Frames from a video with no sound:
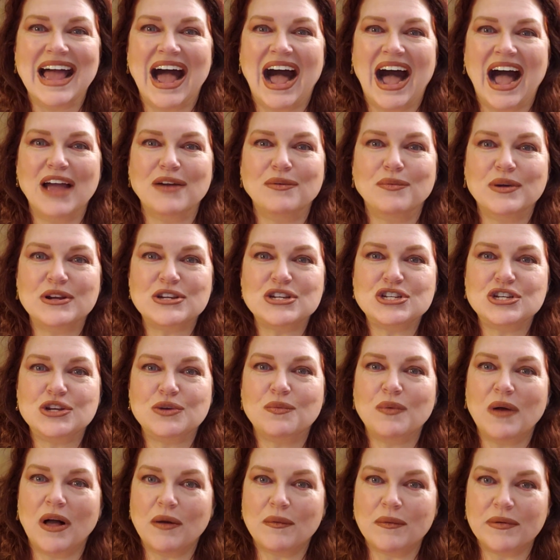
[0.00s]
I wish you
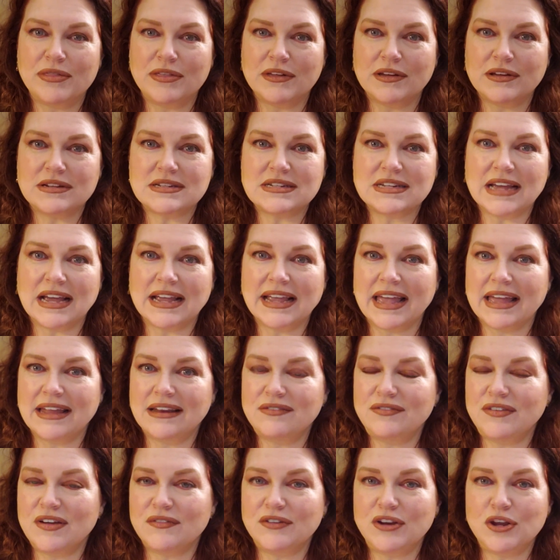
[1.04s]
well with it. Again,
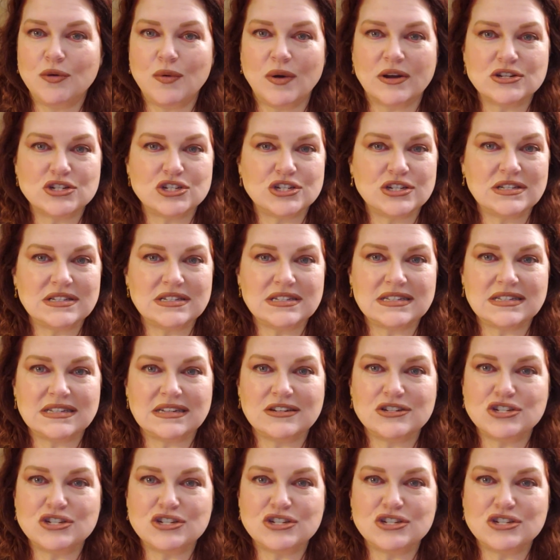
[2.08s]
if you have any questions,